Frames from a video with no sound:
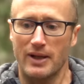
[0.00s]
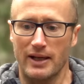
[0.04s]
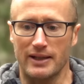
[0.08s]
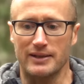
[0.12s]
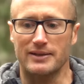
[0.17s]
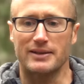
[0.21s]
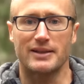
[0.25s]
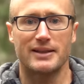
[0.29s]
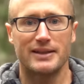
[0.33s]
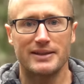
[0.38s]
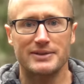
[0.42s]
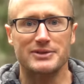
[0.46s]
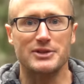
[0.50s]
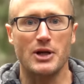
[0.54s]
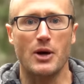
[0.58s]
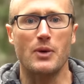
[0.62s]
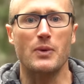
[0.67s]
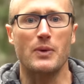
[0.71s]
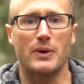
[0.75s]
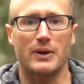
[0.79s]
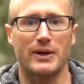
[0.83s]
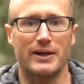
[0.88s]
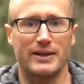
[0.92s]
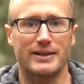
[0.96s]
like
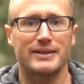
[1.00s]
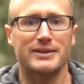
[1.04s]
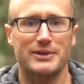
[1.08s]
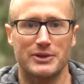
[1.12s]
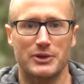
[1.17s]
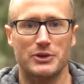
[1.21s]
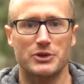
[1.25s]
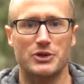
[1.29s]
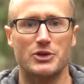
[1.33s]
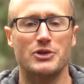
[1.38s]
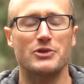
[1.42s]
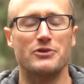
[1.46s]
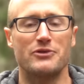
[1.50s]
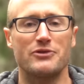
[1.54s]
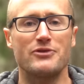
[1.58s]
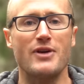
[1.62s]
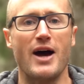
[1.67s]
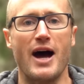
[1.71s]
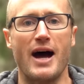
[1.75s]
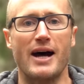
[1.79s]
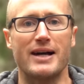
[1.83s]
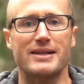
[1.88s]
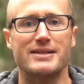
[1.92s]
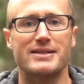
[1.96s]
don't worry, you'll shoot
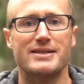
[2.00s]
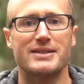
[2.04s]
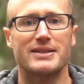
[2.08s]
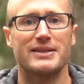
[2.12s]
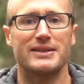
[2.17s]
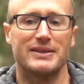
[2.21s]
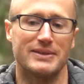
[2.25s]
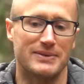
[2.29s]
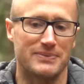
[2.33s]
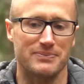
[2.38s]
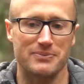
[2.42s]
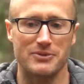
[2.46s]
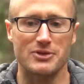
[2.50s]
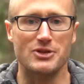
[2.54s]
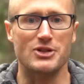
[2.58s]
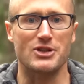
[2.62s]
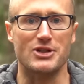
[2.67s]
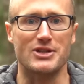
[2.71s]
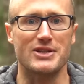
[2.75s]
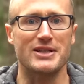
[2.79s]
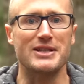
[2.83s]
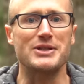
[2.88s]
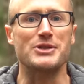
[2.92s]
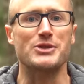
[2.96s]
fast. You
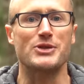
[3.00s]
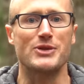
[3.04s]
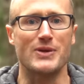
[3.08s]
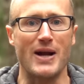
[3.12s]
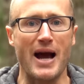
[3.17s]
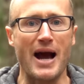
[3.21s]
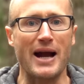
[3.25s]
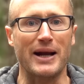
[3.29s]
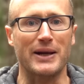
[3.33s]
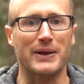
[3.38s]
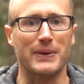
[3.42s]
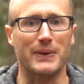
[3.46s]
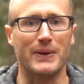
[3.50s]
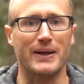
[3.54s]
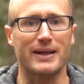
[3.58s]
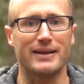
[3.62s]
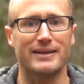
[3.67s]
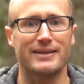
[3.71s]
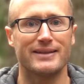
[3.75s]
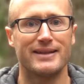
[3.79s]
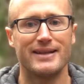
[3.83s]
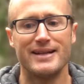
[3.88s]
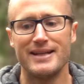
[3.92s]
just need to shoot accurate.